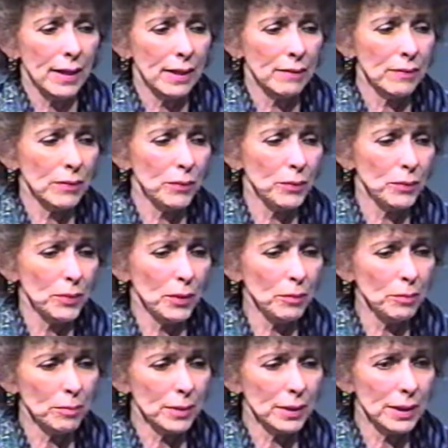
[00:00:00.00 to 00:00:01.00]
the, who
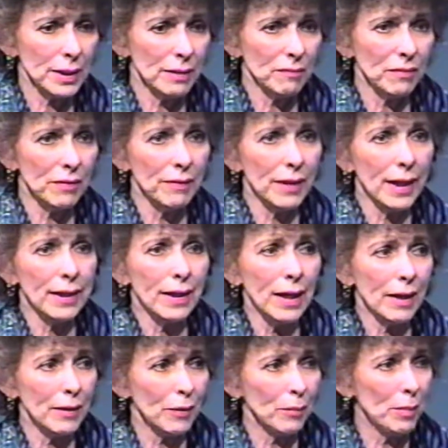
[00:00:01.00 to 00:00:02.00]
don't believe in that
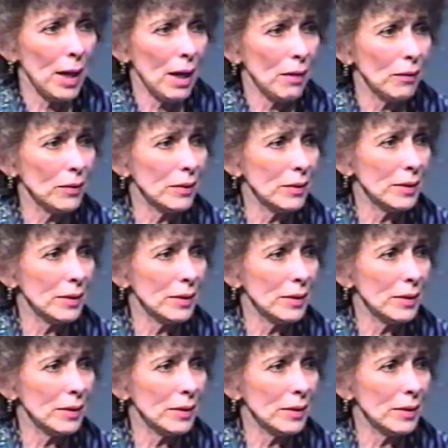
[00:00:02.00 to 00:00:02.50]
higher power